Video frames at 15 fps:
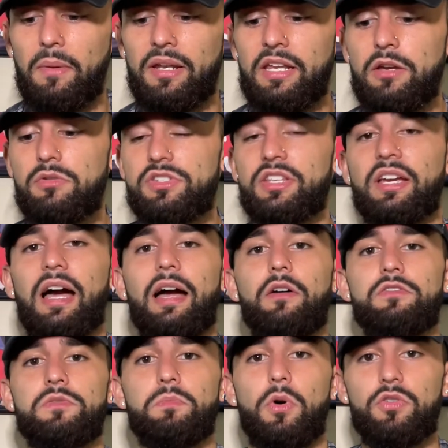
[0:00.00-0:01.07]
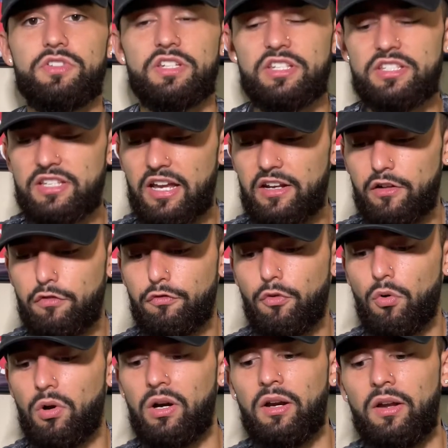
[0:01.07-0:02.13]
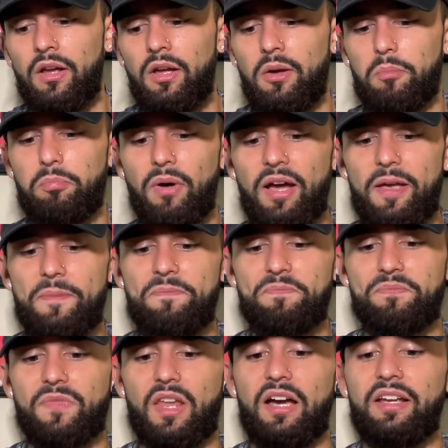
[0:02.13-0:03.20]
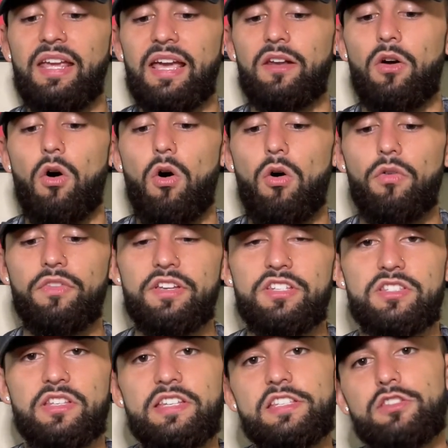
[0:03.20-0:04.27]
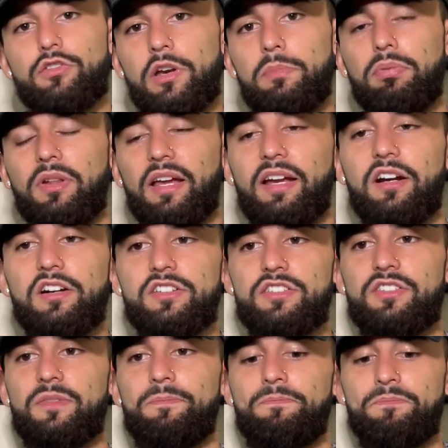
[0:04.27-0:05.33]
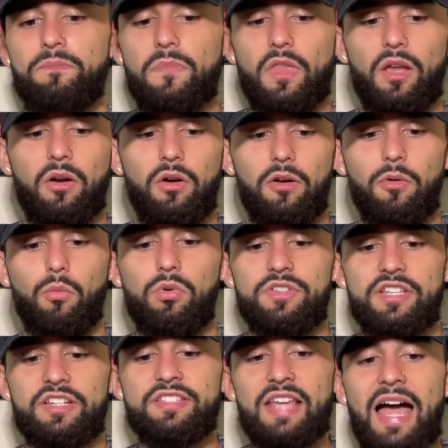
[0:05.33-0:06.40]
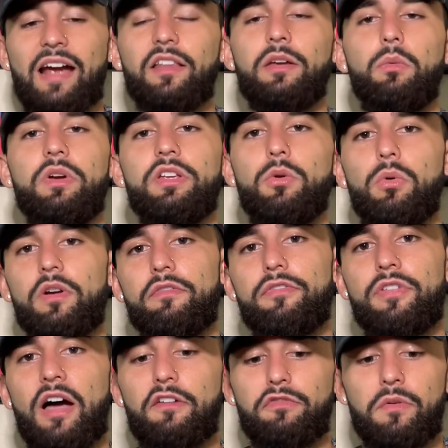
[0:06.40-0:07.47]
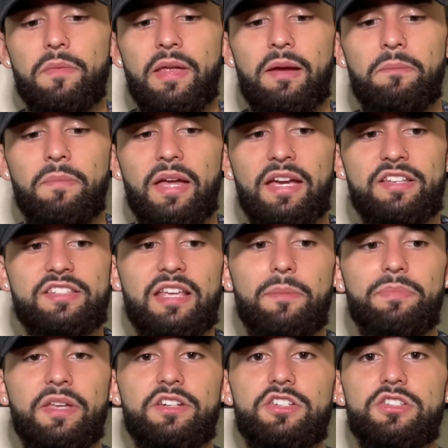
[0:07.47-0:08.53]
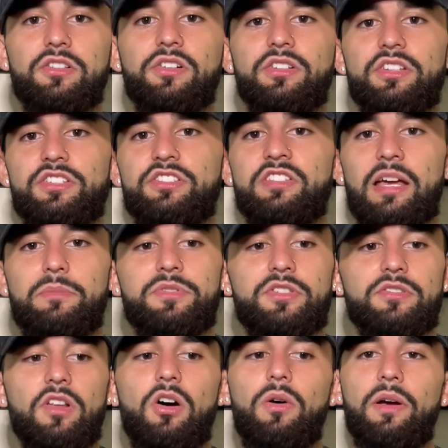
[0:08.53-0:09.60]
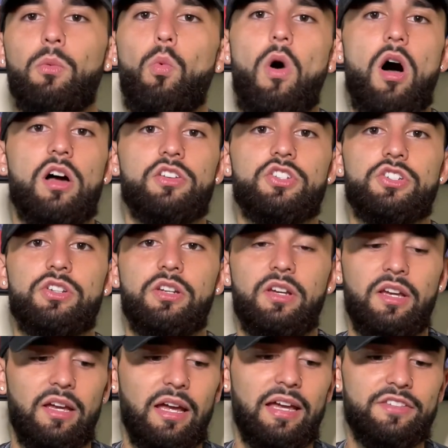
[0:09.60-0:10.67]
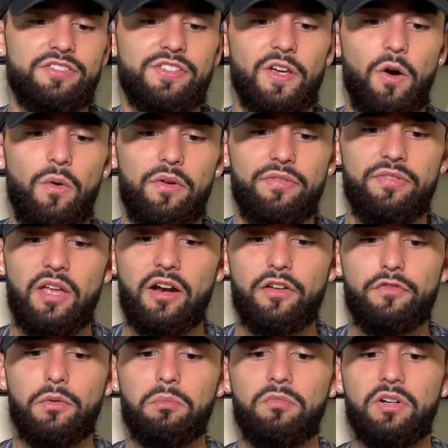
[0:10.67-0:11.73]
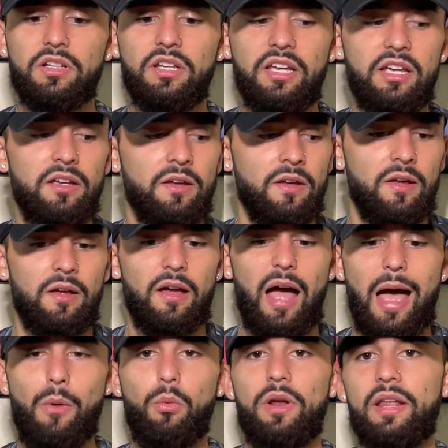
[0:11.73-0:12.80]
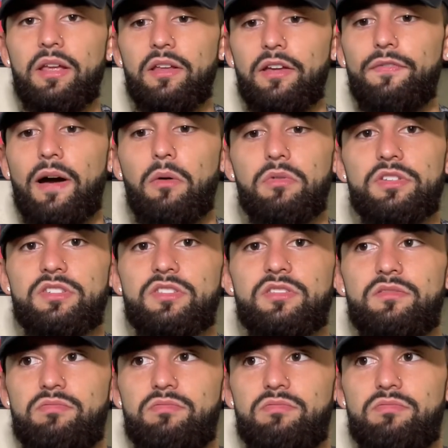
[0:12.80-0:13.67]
he was the guy I was most excited for. But again, all these three players was exactly what you would have thought from them, except they just looked a step slow and washed. And so none of them really, if I was